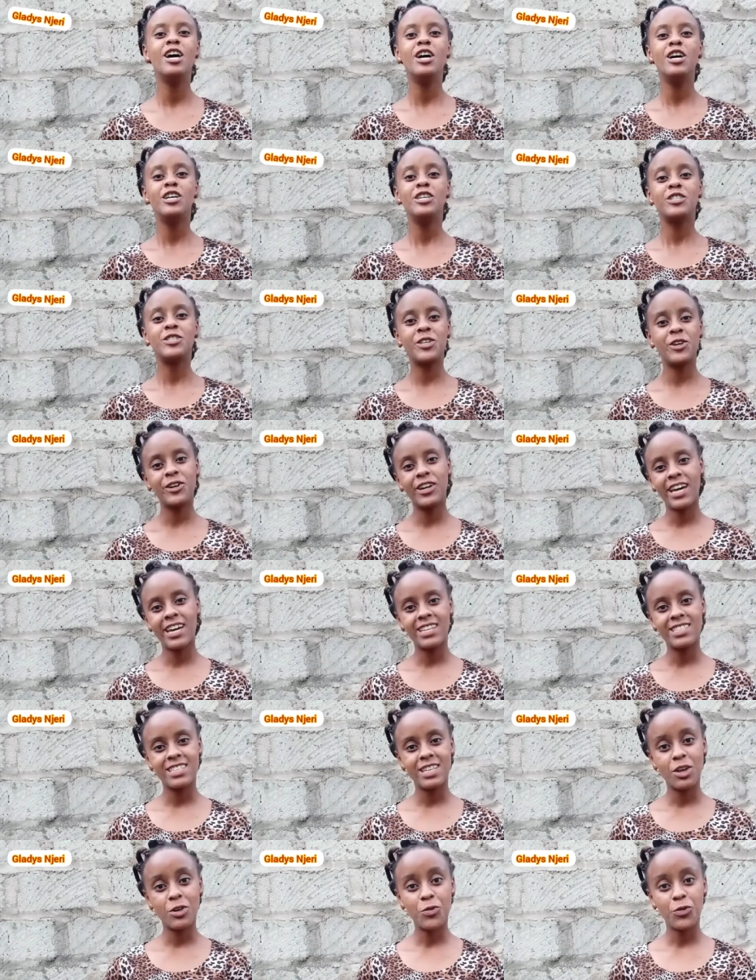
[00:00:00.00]
So
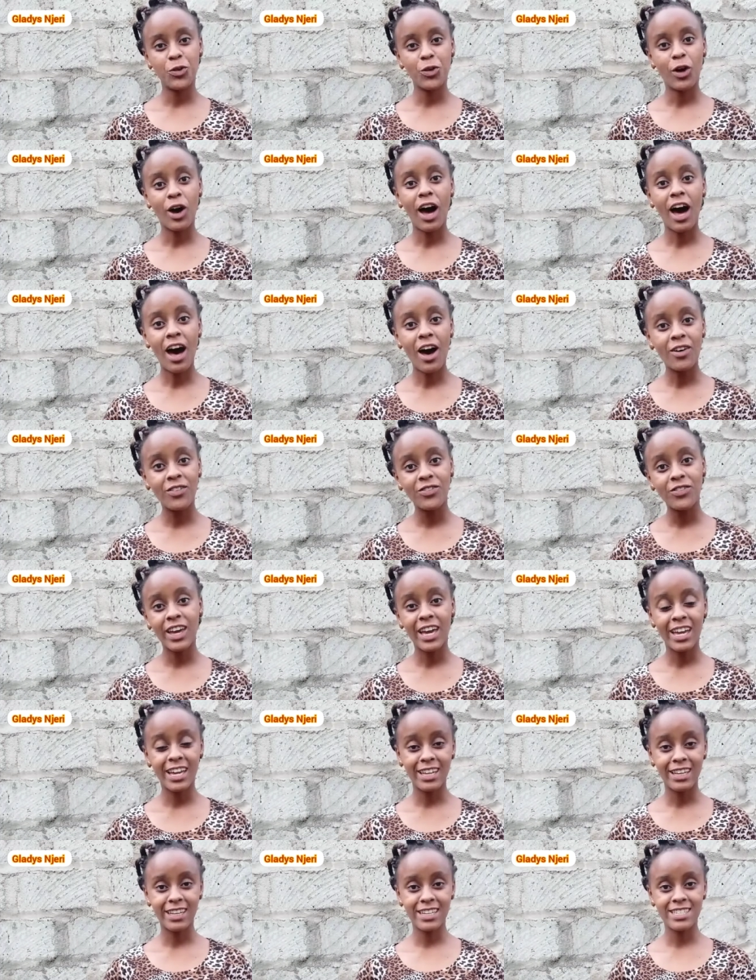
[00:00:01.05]
guys, if you have
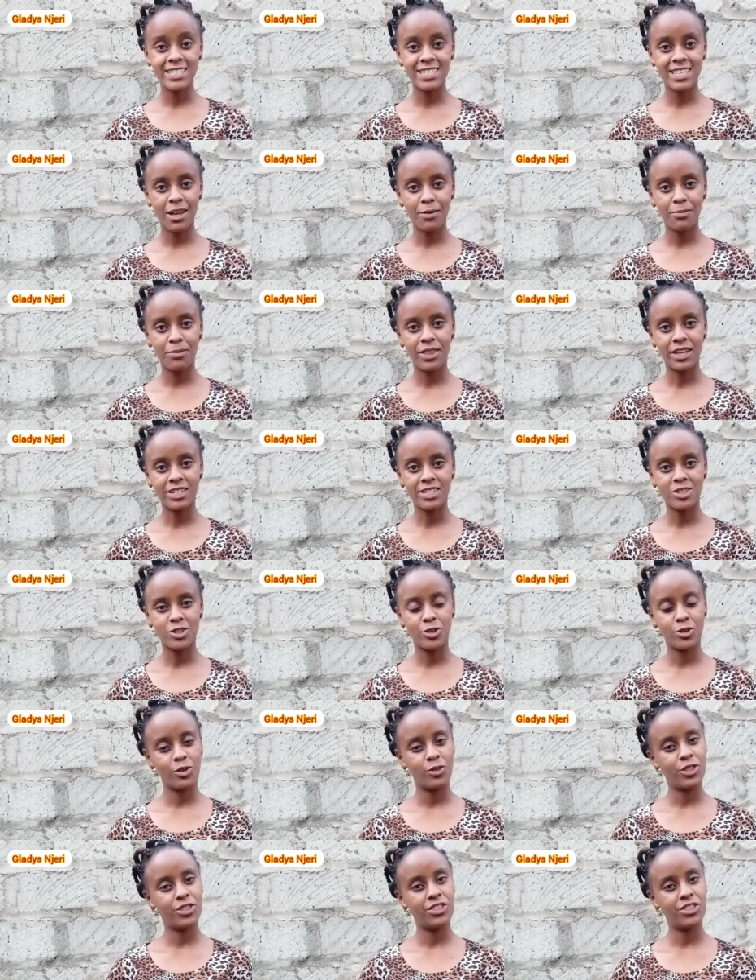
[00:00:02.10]
any step that you